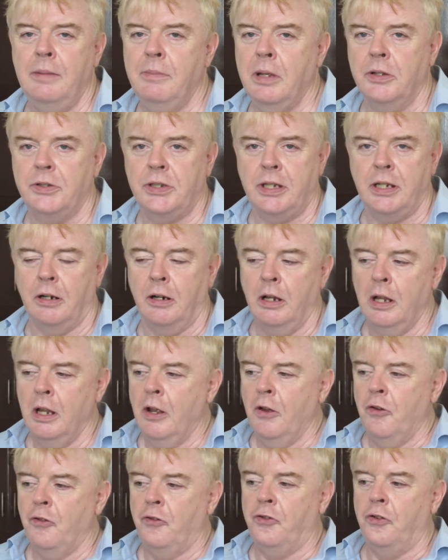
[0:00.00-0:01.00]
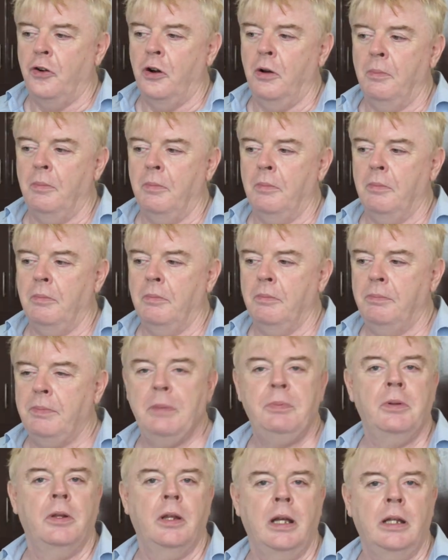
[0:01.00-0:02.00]
emails here from
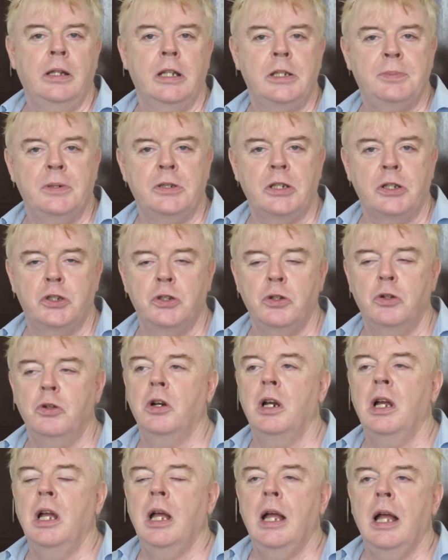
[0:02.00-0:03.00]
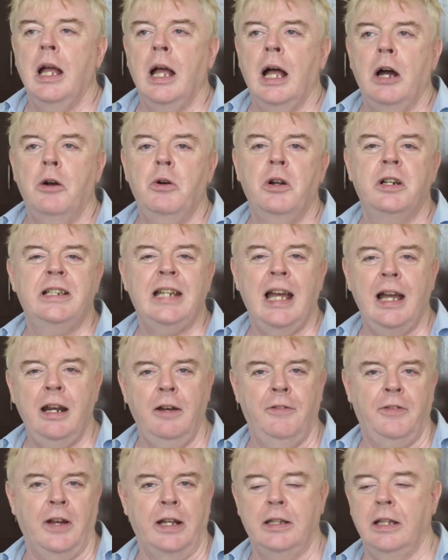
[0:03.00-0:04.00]
people in this position who are, who are
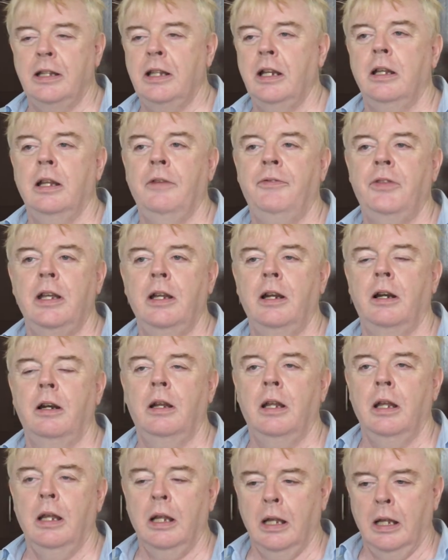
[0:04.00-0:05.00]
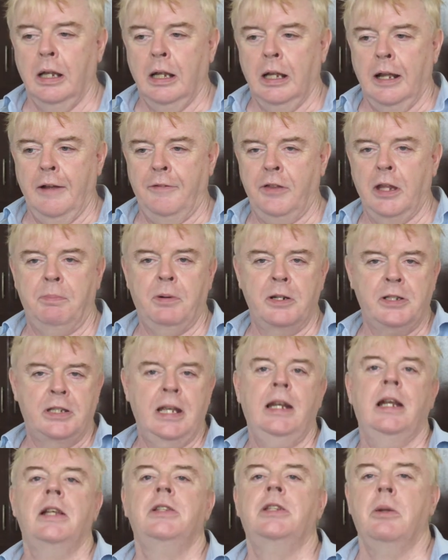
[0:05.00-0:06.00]
terrified that if they, are, if they
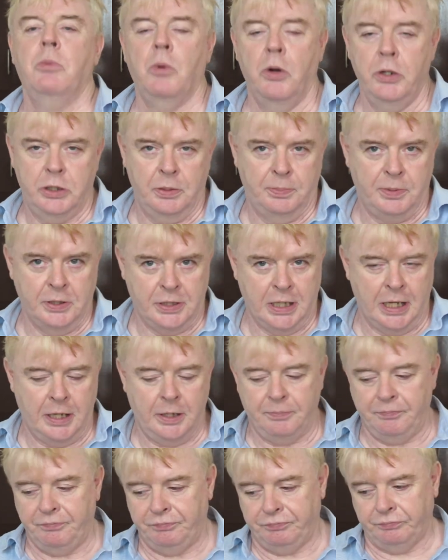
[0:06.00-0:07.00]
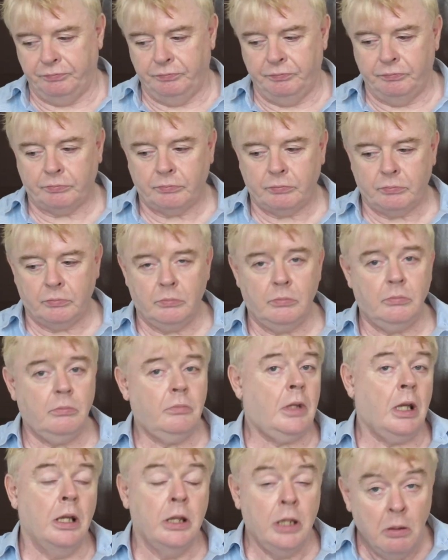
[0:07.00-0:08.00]
present as they want to present,
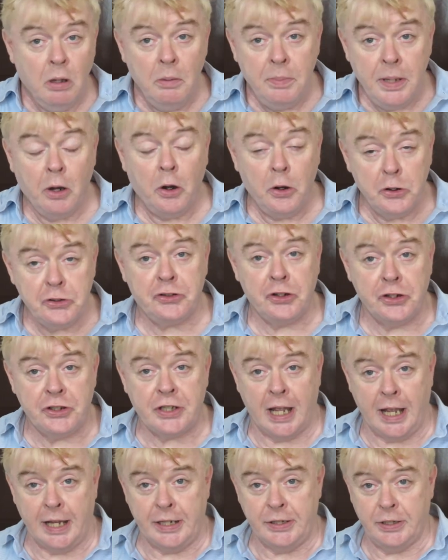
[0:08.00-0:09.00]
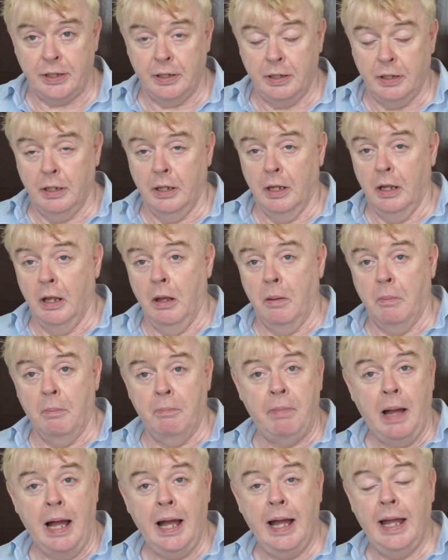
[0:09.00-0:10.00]
they will be ostracized
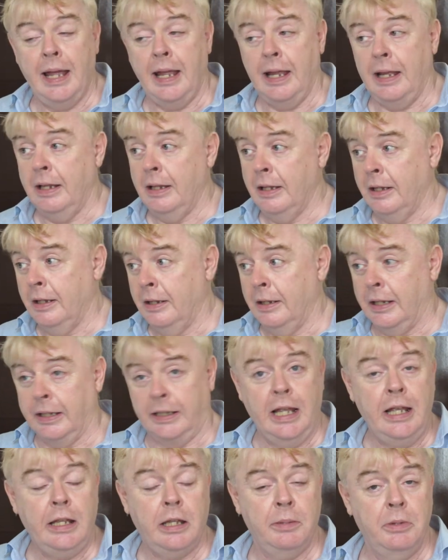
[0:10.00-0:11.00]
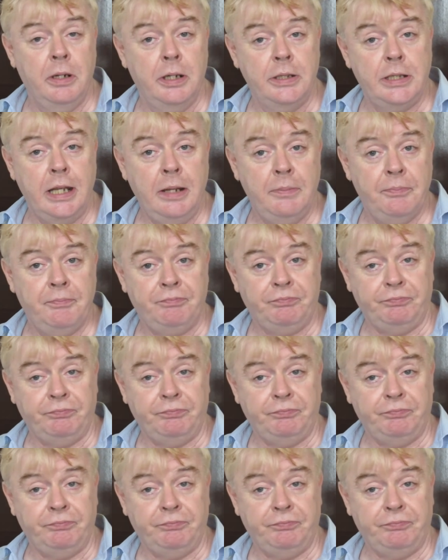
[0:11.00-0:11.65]
by the gay community,